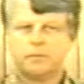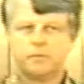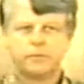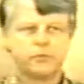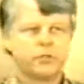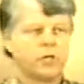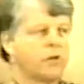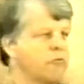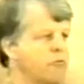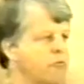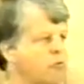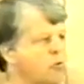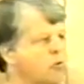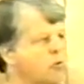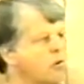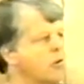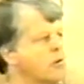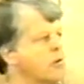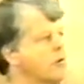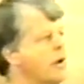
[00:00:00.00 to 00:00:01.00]
John
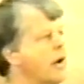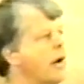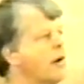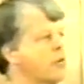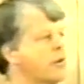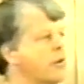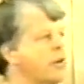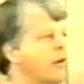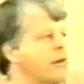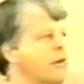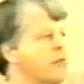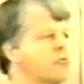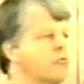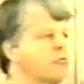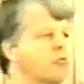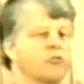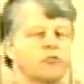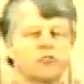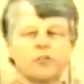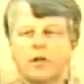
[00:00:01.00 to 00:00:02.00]
4, outcast,
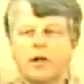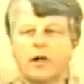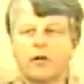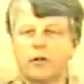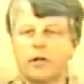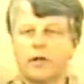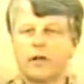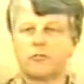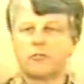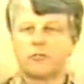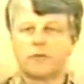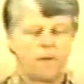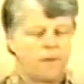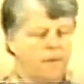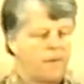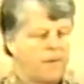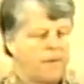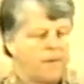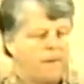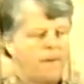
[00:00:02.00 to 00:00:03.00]
social outcast.
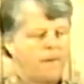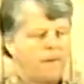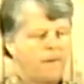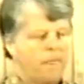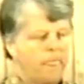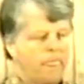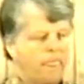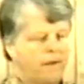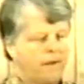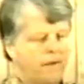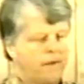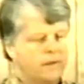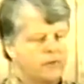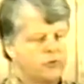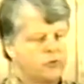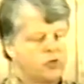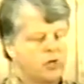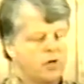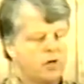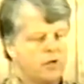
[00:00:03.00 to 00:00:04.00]

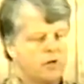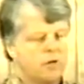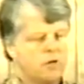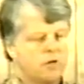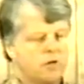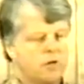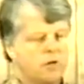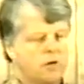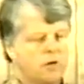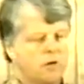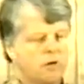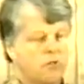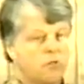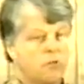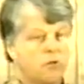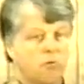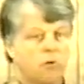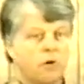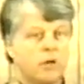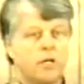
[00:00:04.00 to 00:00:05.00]
John
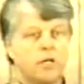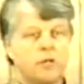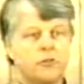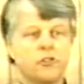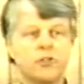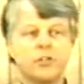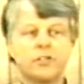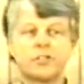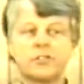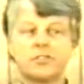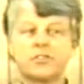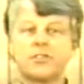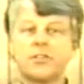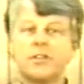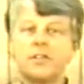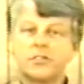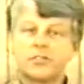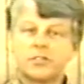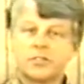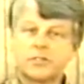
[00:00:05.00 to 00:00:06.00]
3, Jesus
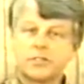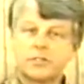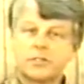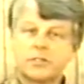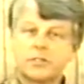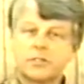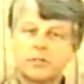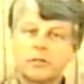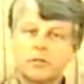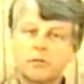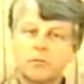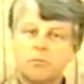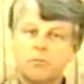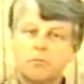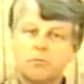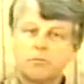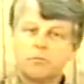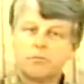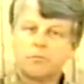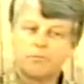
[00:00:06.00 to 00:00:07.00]
teases the
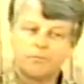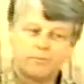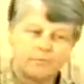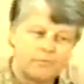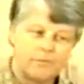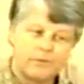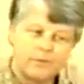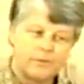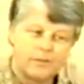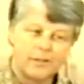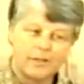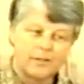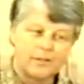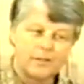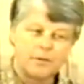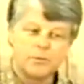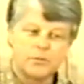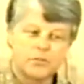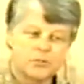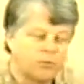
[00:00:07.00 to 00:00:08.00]

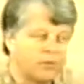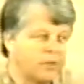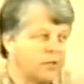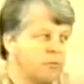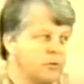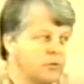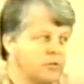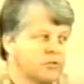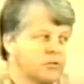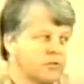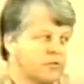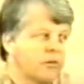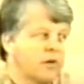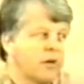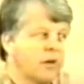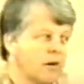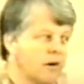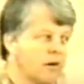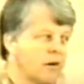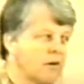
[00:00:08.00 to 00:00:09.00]
Nicodemus with images of
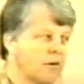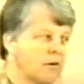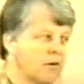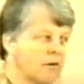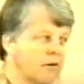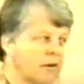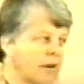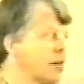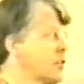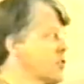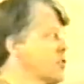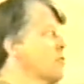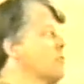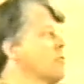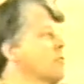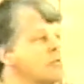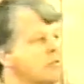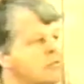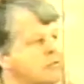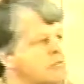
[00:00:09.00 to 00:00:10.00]
air,
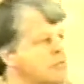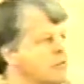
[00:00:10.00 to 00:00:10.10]
external.